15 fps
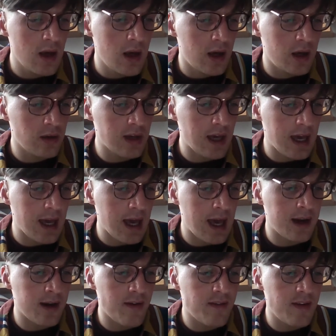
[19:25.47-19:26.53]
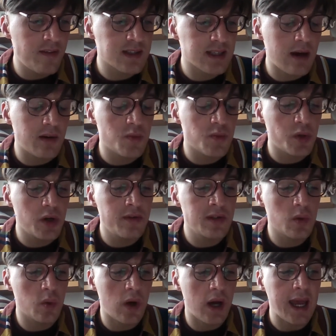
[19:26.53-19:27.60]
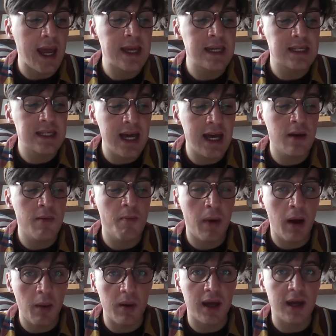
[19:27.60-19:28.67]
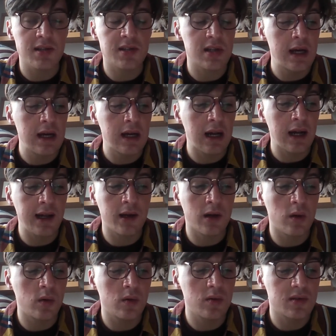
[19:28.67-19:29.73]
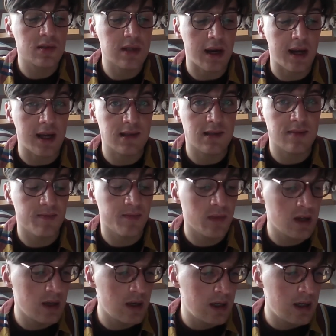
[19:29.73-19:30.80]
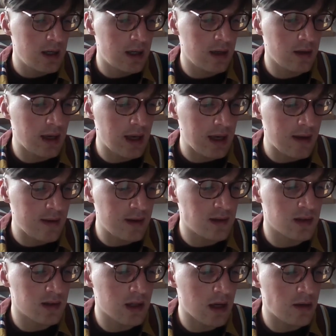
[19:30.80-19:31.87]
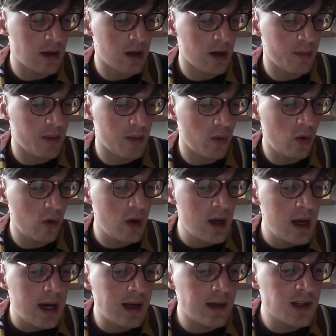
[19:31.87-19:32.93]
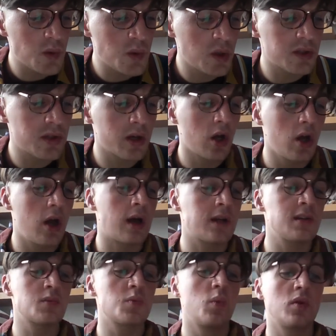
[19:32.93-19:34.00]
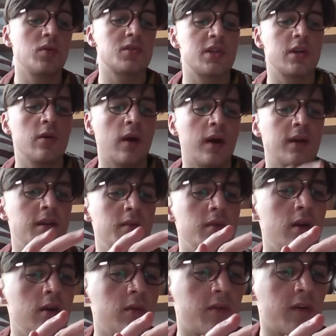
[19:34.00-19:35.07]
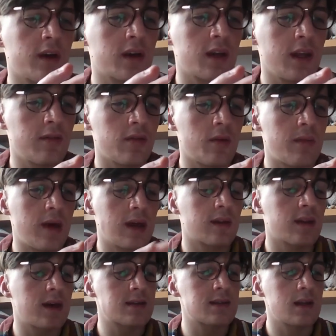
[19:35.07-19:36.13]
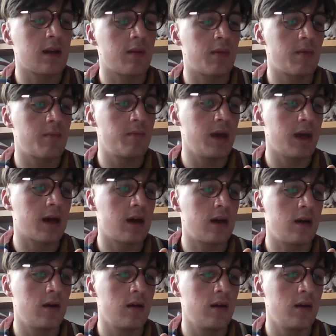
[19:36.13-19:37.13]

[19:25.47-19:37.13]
Okay, and Viviscal is proven to work in 10 published clinical studies. Okay, and let's just go down a little bit more. I just want to, I just want to, I don't know if I can even make this a little bit bigger.